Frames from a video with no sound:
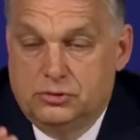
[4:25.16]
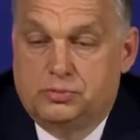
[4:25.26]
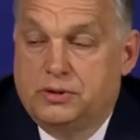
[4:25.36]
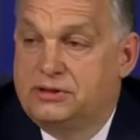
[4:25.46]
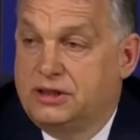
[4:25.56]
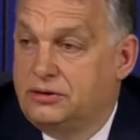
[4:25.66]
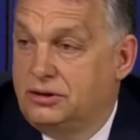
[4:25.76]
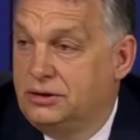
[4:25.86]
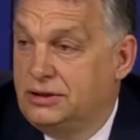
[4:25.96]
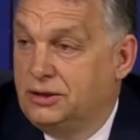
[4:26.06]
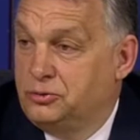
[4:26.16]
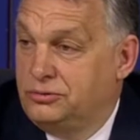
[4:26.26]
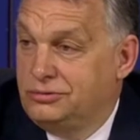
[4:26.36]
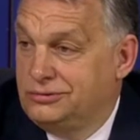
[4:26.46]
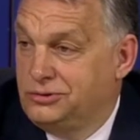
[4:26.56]
organise a
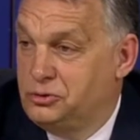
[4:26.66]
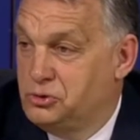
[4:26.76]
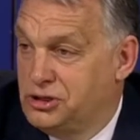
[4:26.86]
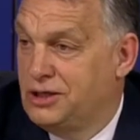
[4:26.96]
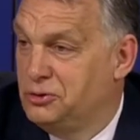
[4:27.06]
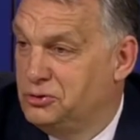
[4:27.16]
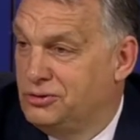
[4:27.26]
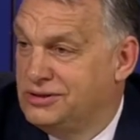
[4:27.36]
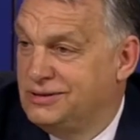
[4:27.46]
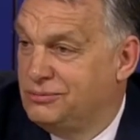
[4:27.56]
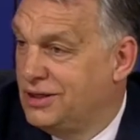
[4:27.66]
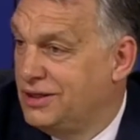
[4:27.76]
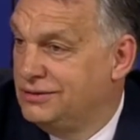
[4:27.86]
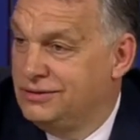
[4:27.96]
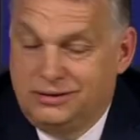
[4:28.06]
strong campaign. We can continue
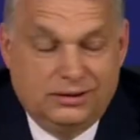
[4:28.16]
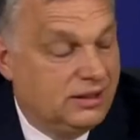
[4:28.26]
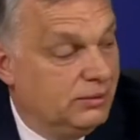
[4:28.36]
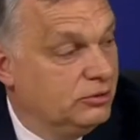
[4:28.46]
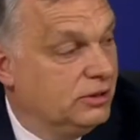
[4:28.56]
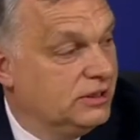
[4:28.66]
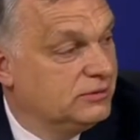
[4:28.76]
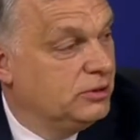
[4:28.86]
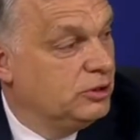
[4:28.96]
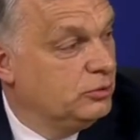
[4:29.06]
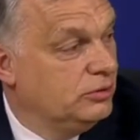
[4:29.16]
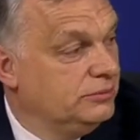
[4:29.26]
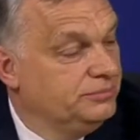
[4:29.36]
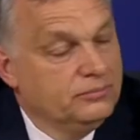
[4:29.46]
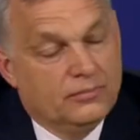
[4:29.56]
to support Mr.
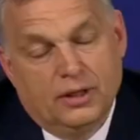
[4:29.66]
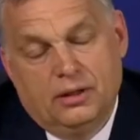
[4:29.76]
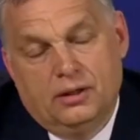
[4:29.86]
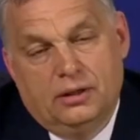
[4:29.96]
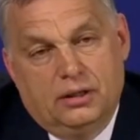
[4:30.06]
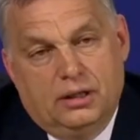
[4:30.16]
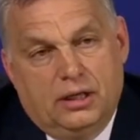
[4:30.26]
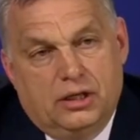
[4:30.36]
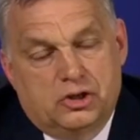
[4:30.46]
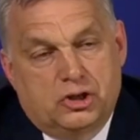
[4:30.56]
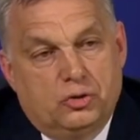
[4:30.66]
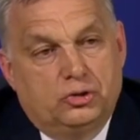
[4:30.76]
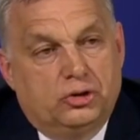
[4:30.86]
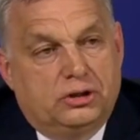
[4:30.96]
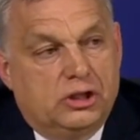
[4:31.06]
Weber as a
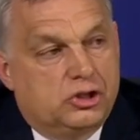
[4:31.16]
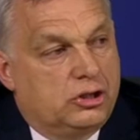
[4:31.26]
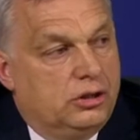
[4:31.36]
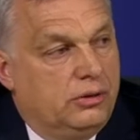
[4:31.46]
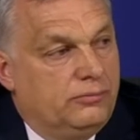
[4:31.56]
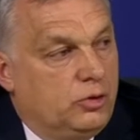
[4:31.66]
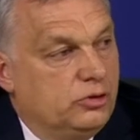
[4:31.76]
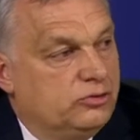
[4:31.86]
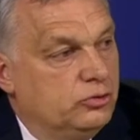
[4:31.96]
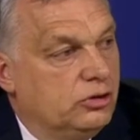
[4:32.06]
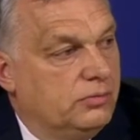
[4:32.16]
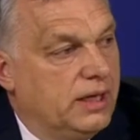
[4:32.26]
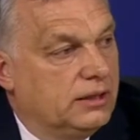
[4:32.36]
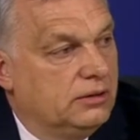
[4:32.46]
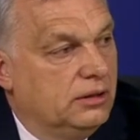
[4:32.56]
Spitzenkandidat for
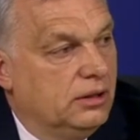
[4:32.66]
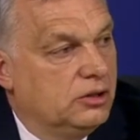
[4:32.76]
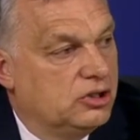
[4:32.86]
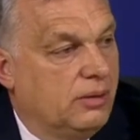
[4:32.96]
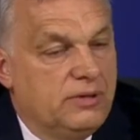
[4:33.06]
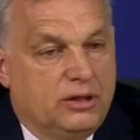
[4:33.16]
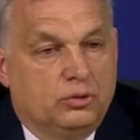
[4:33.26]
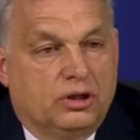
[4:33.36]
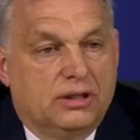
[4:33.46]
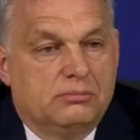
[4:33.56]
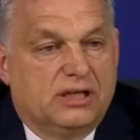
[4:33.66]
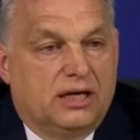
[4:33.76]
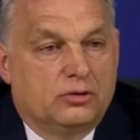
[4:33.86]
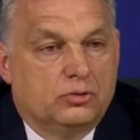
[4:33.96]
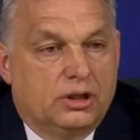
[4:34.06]
the European People's
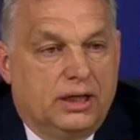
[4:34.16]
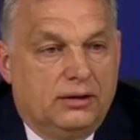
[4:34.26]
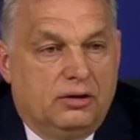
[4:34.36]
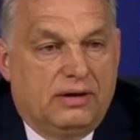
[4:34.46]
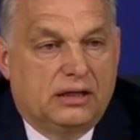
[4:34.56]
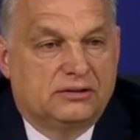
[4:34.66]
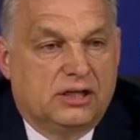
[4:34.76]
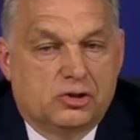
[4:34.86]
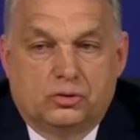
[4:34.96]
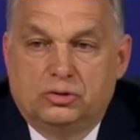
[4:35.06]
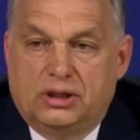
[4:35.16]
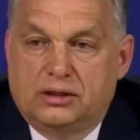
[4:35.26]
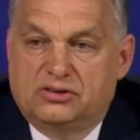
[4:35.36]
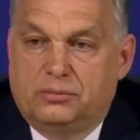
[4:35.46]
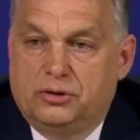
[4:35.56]
Party. This was
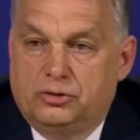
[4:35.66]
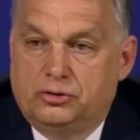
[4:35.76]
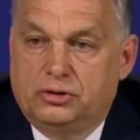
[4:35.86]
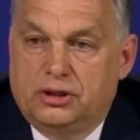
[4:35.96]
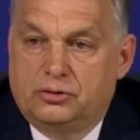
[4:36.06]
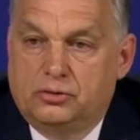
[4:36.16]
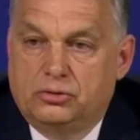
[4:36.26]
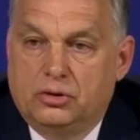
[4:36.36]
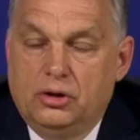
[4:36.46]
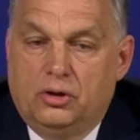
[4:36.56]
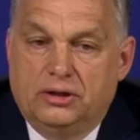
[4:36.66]
the right decision